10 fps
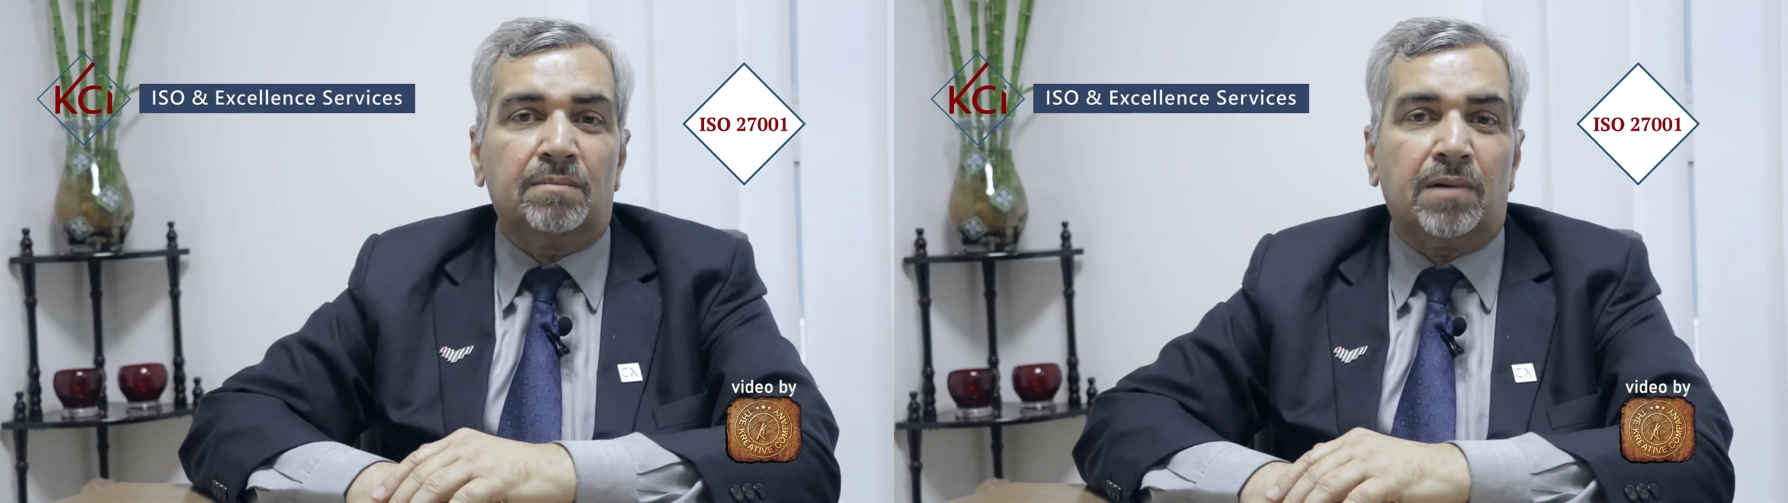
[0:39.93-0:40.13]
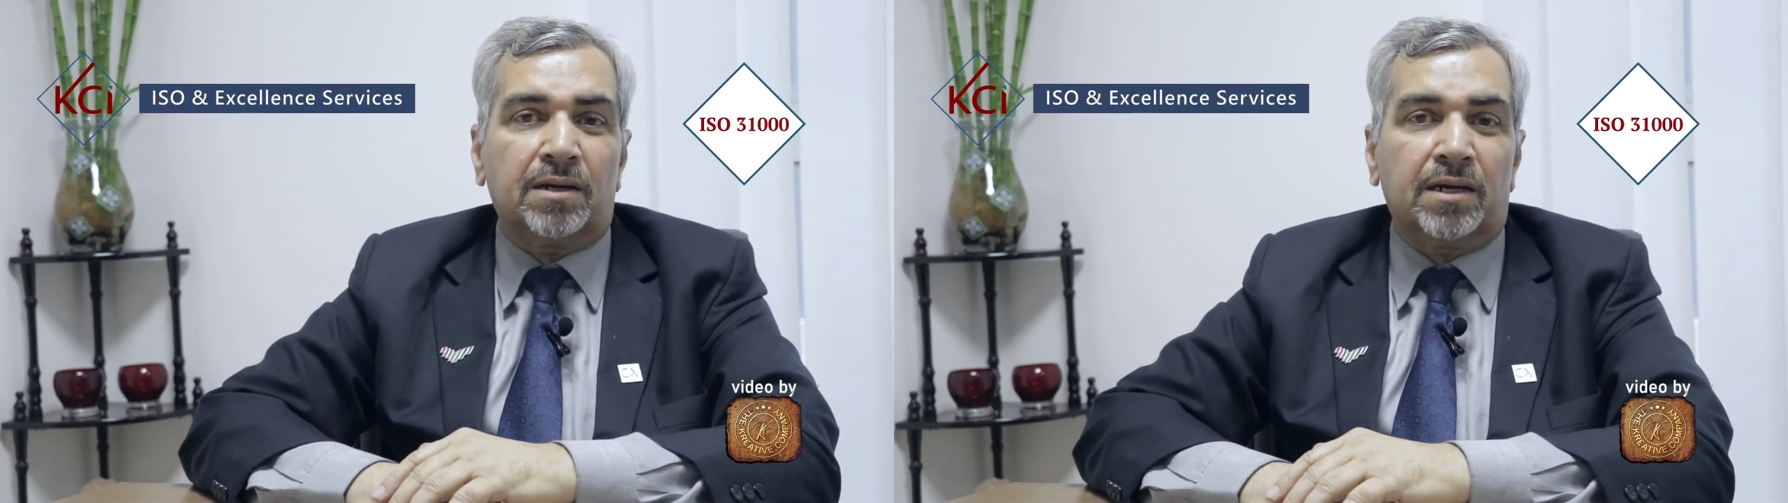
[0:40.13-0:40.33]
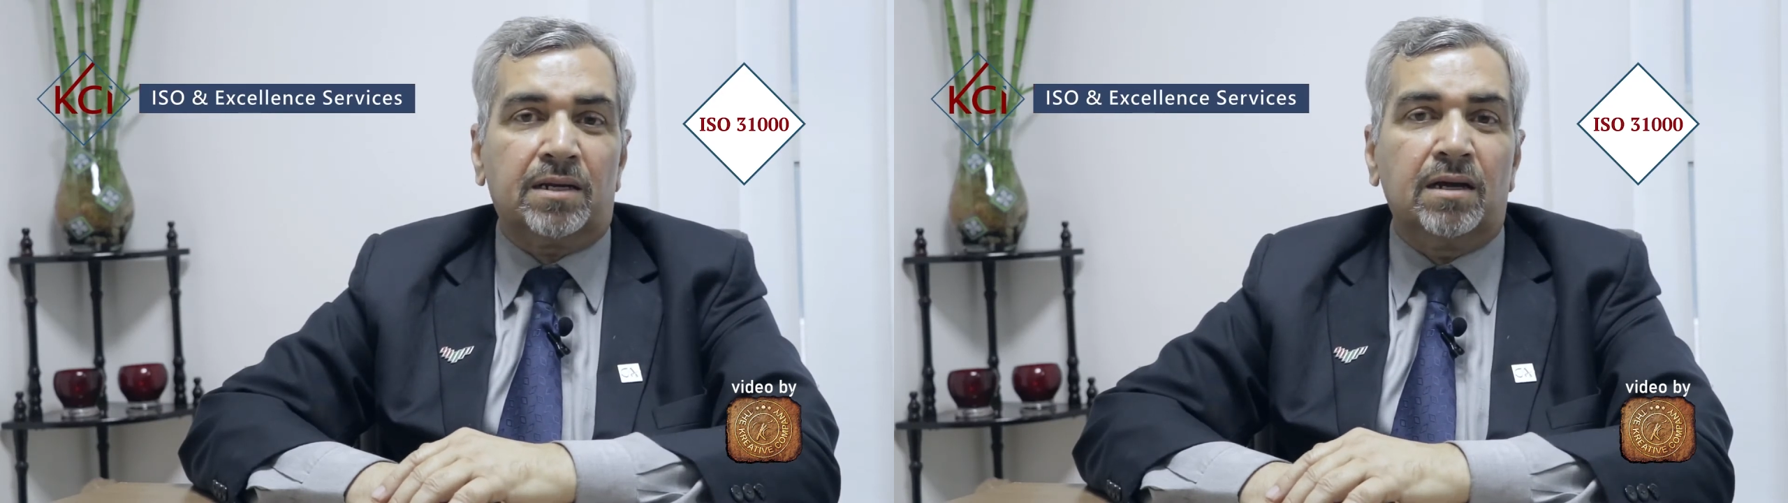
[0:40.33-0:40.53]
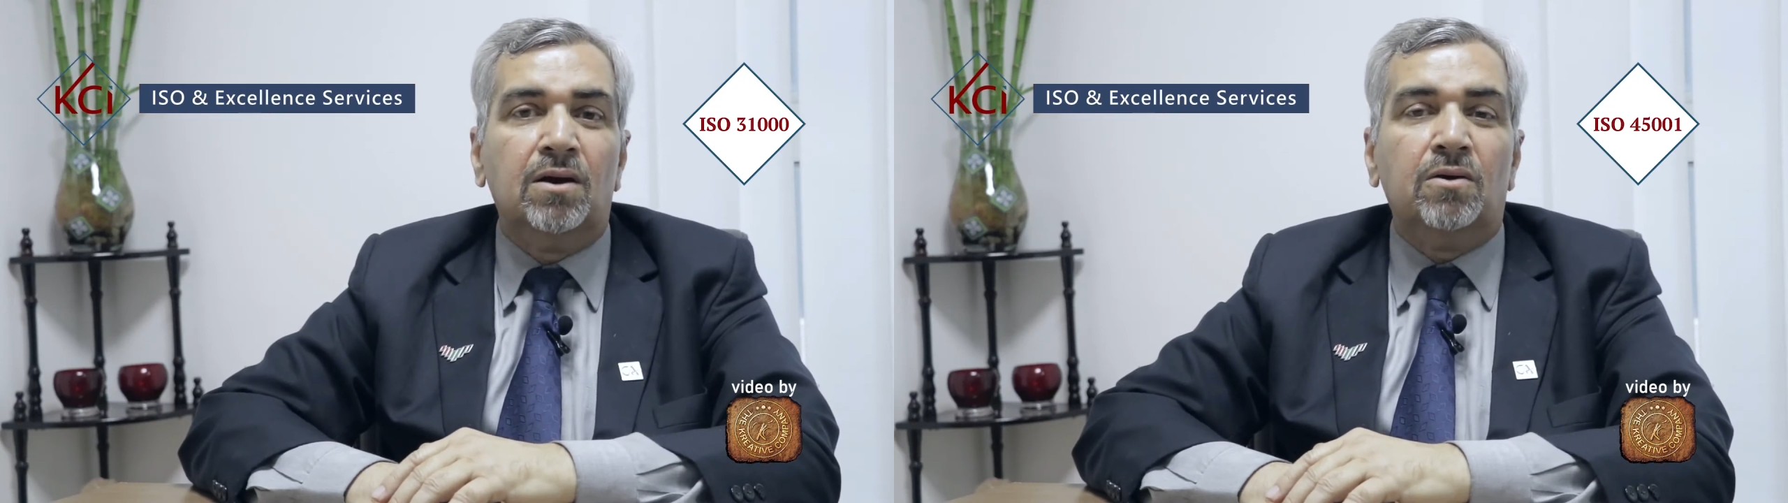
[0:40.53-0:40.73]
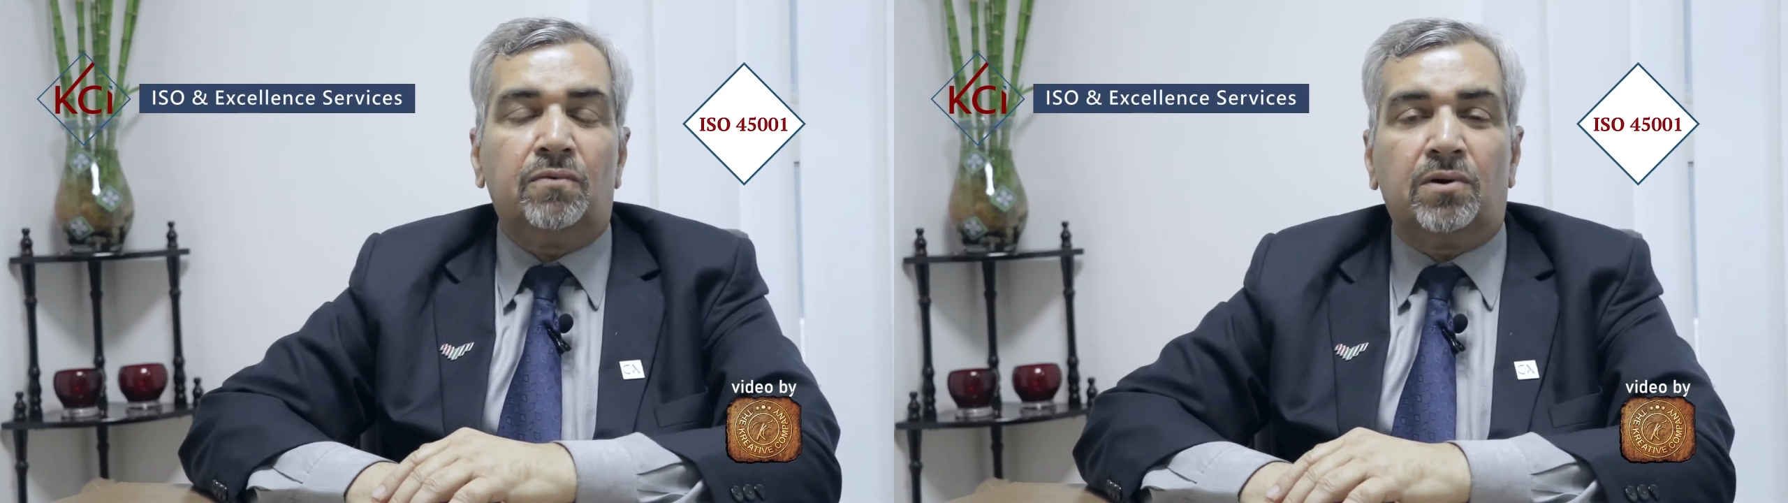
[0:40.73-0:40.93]
the market
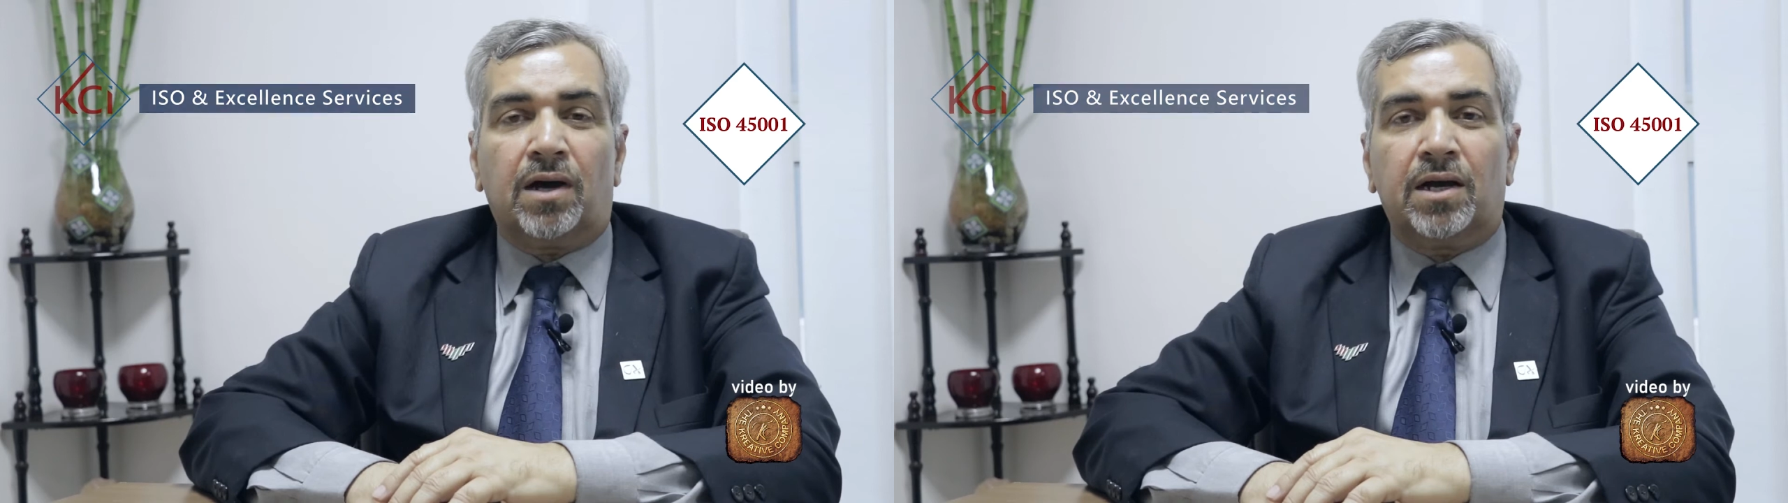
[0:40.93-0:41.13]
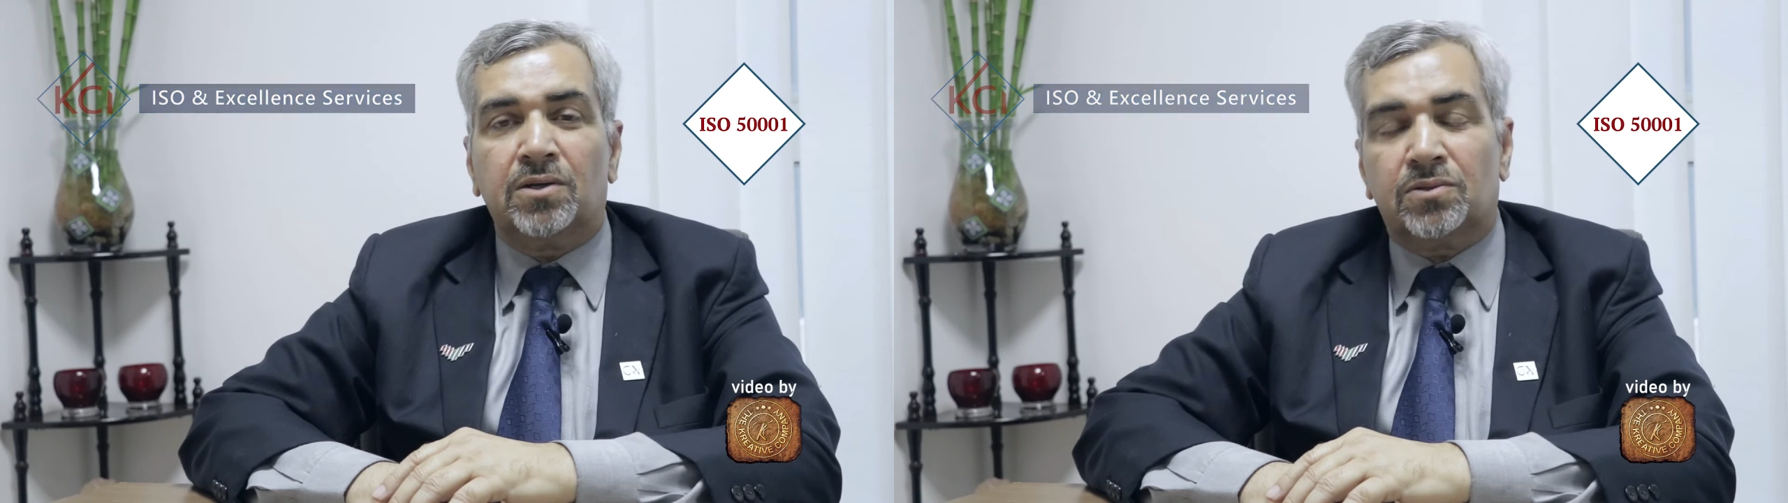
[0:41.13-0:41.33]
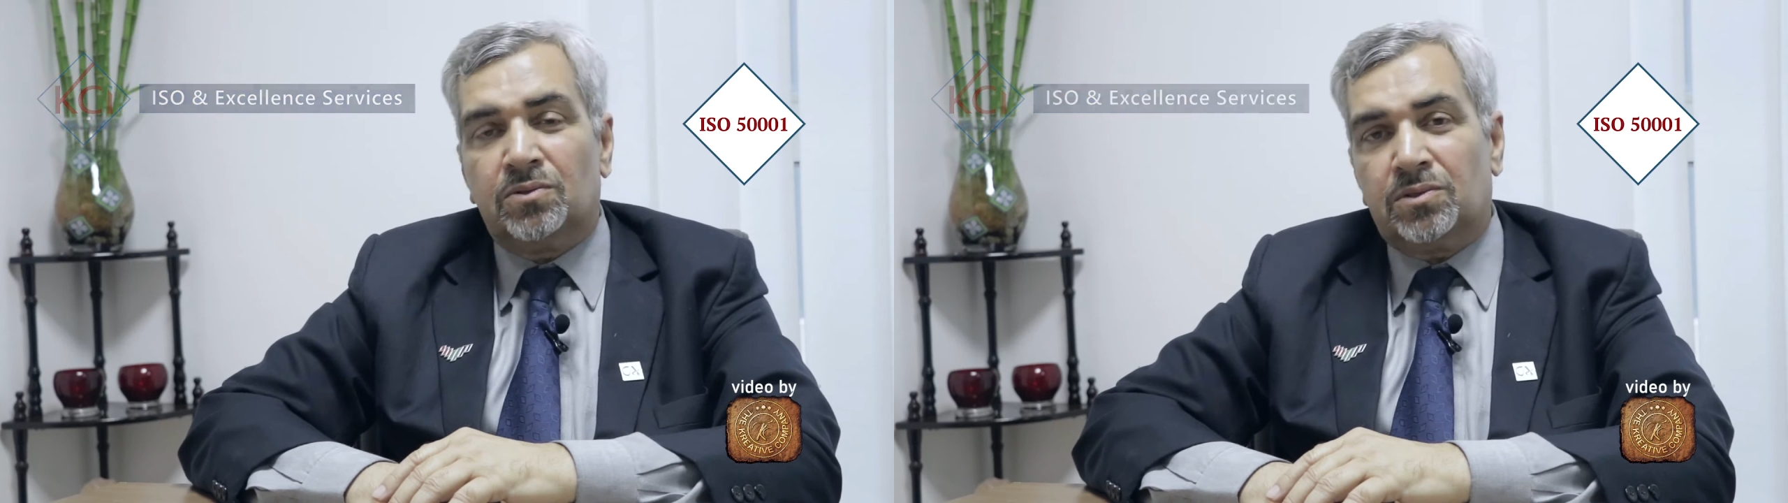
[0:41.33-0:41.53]
for ISO